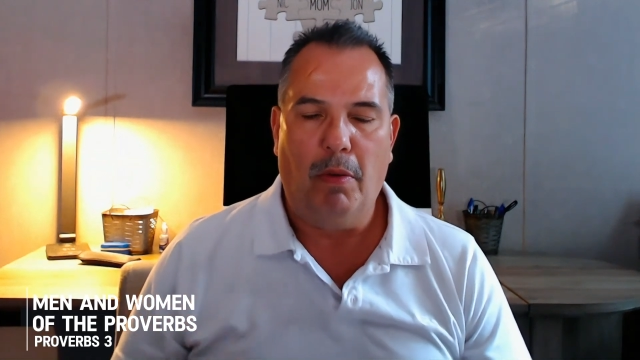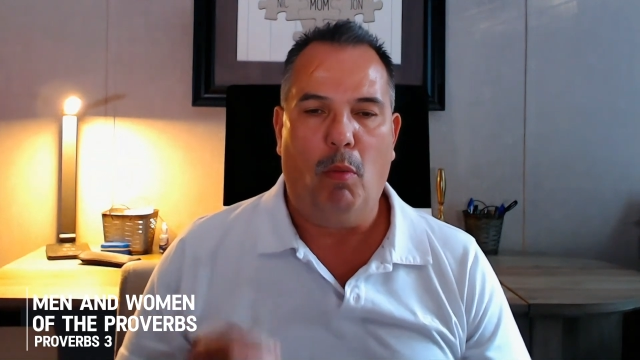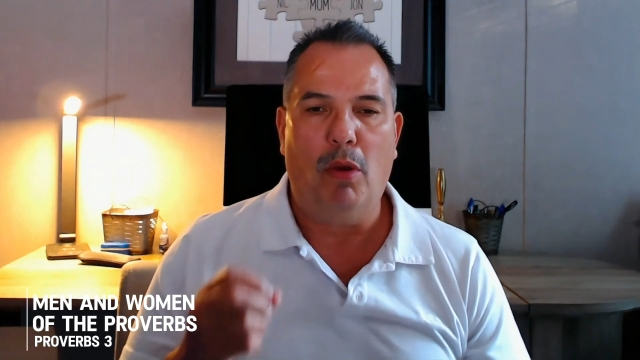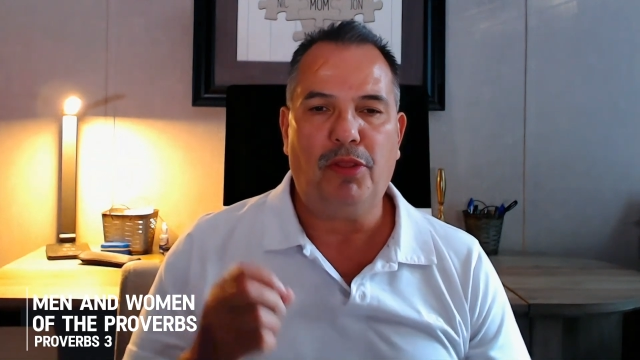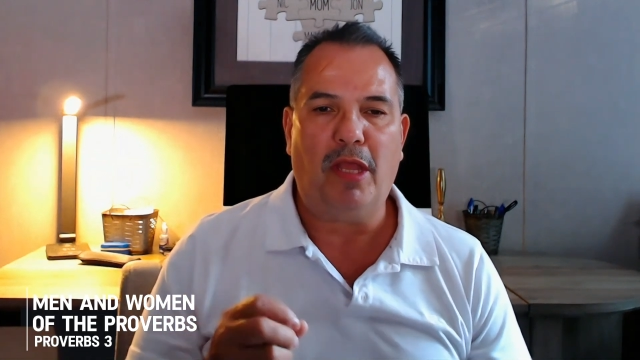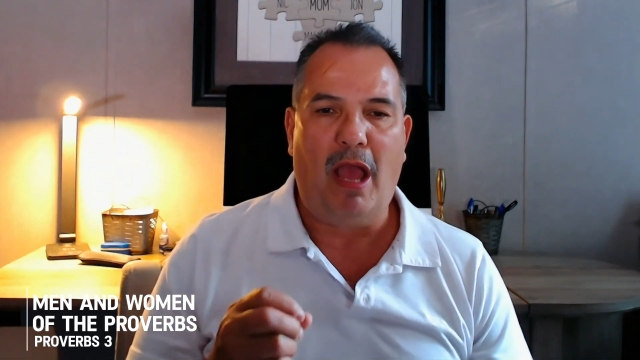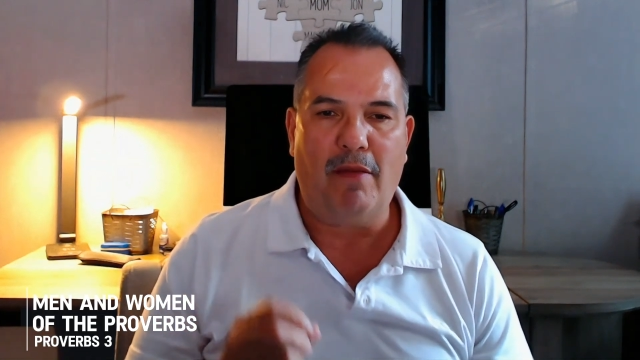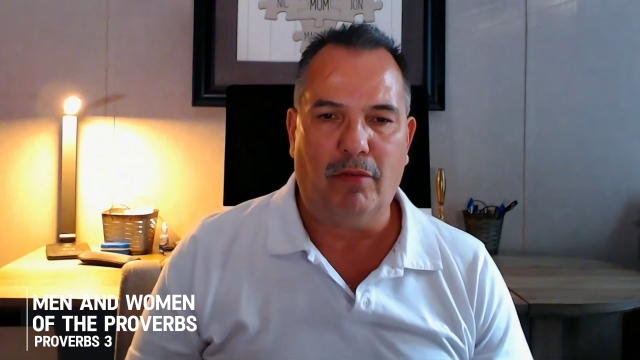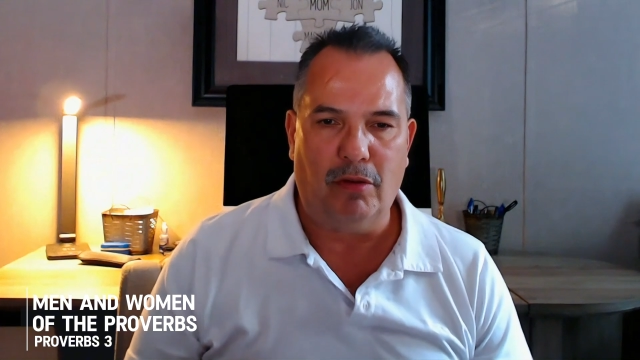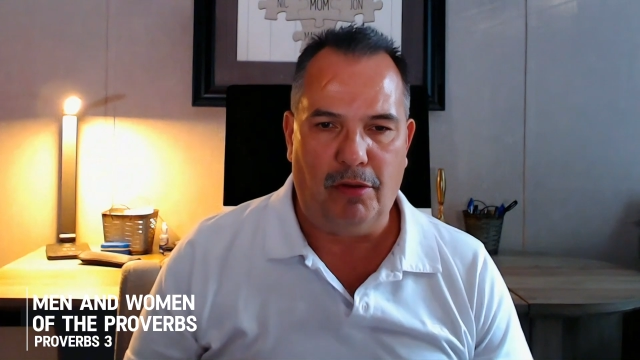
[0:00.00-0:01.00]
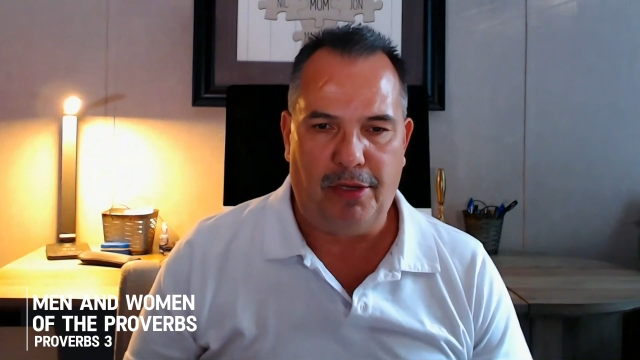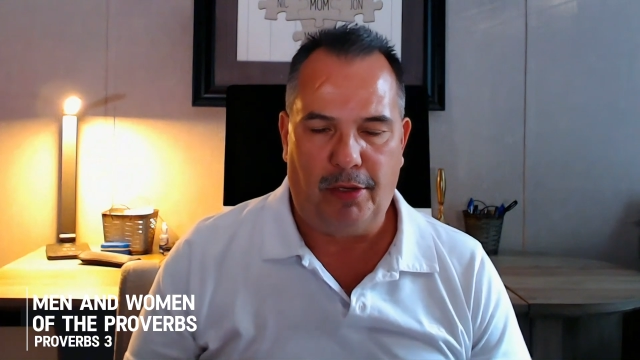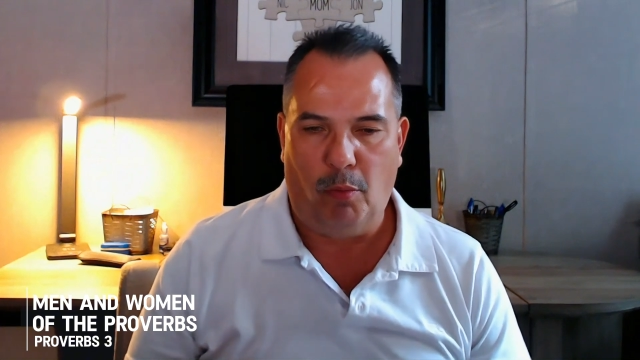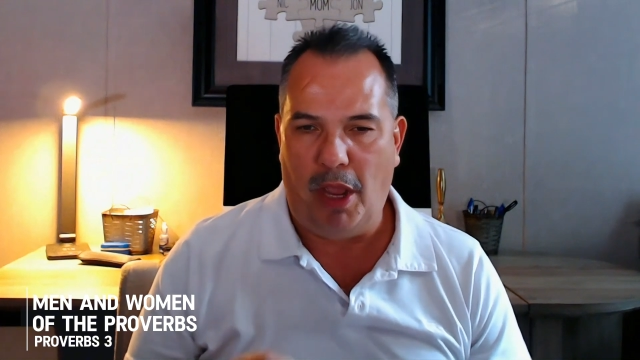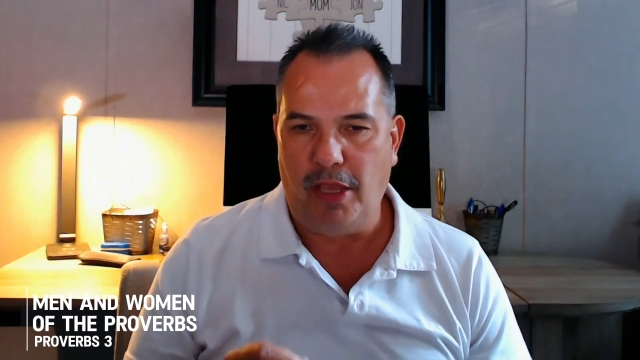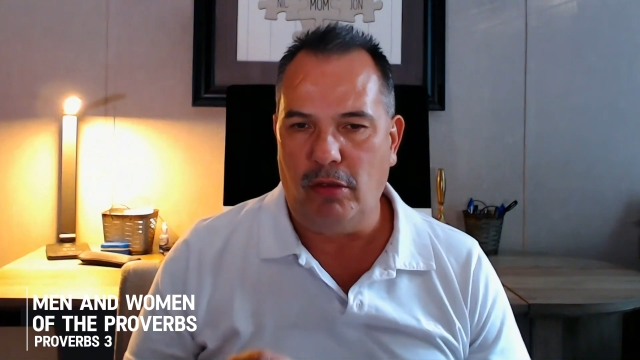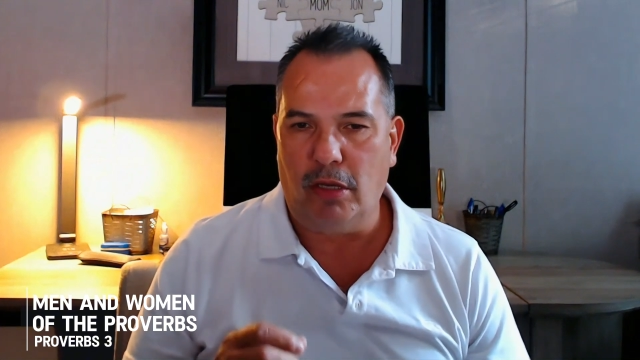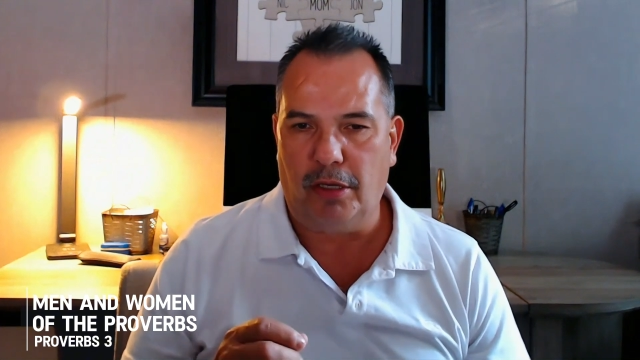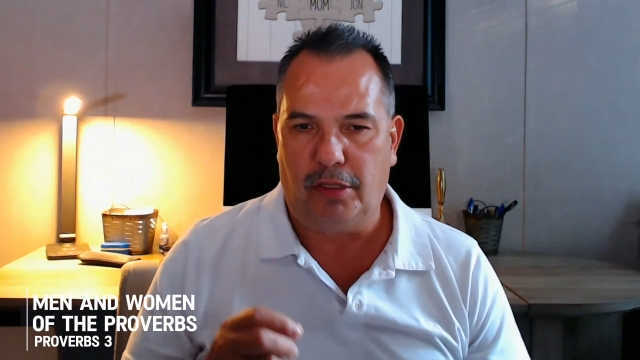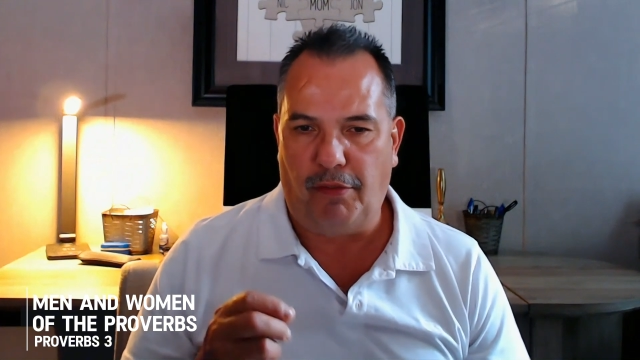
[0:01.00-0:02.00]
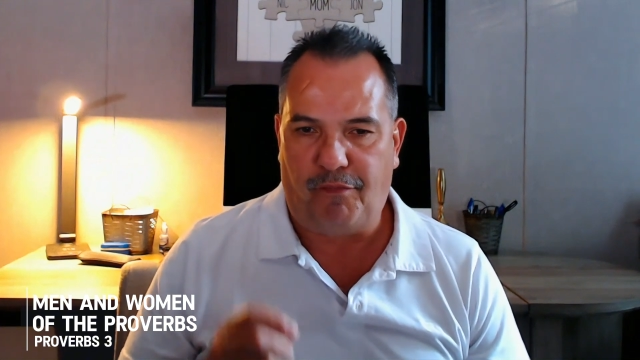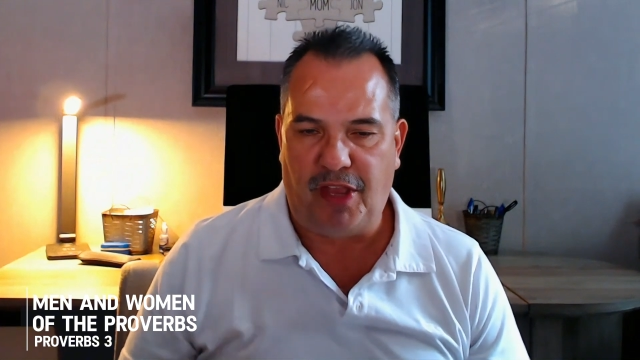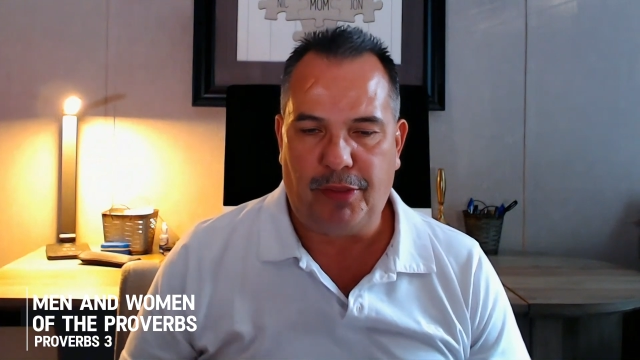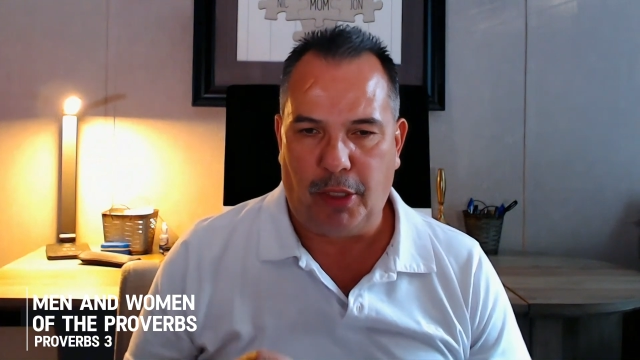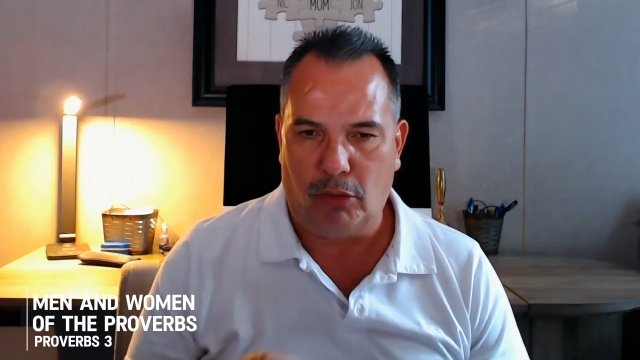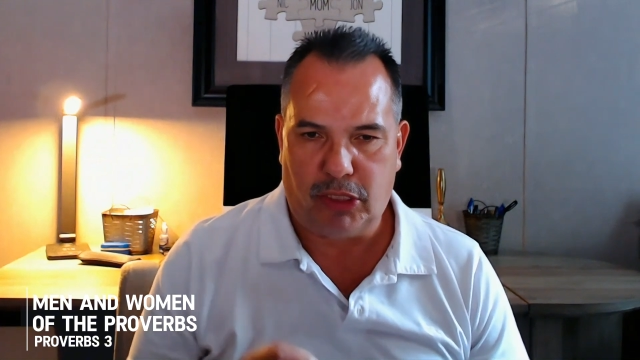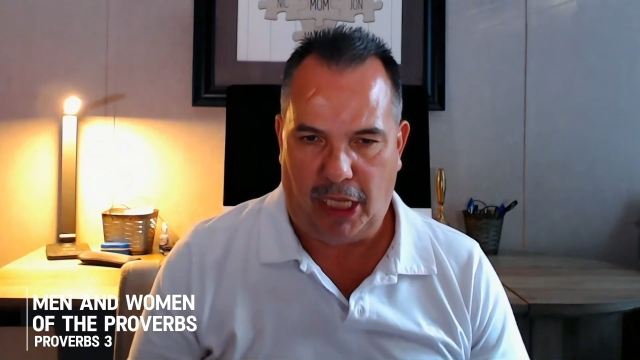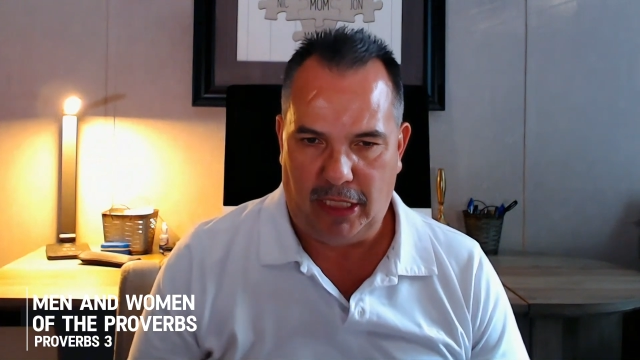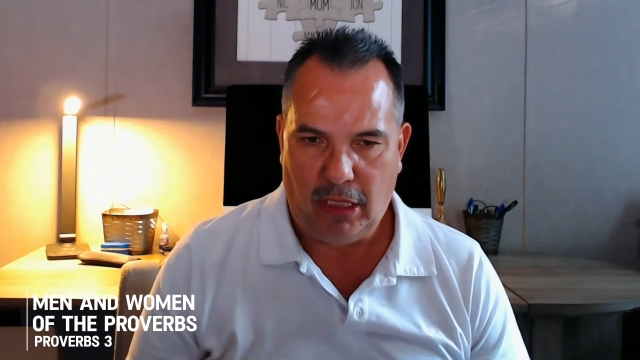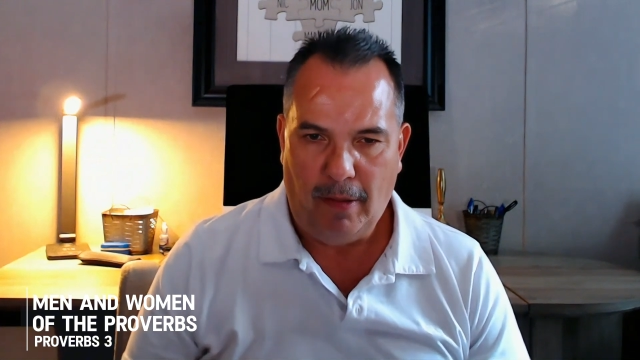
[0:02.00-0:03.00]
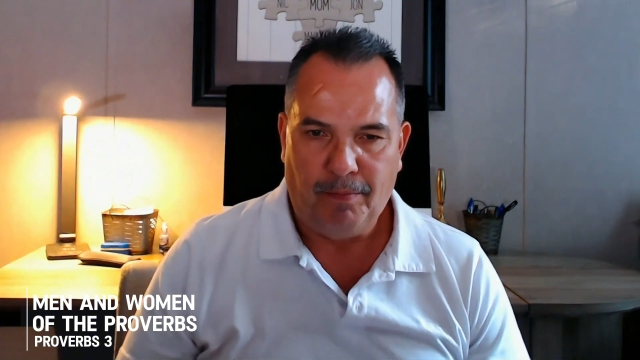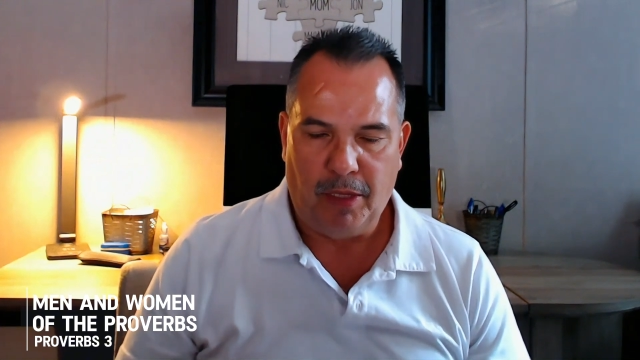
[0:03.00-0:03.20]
But one thing I've learned that the way you're going to defeat those things,